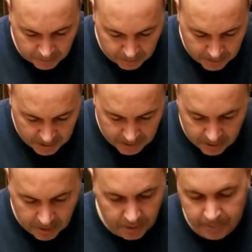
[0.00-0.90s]
right
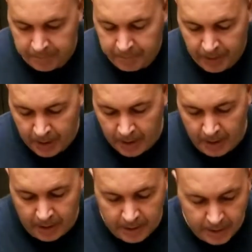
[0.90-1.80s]
here.
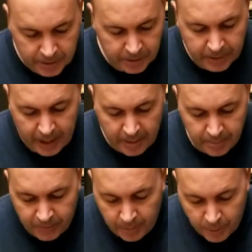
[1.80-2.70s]
Now it just came
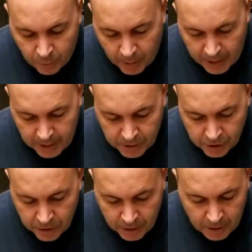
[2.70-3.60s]
from the range.
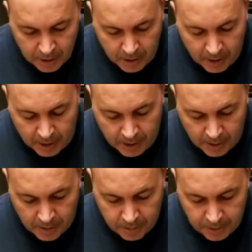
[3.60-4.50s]

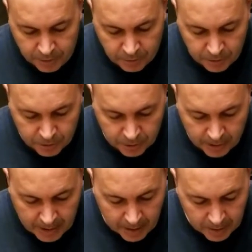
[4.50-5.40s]
This was straight
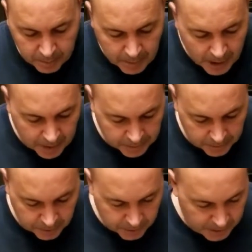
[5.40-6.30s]
out of the box and
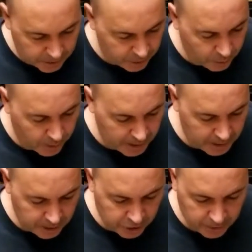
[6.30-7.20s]
straight to the
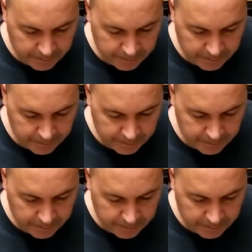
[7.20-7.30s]
range.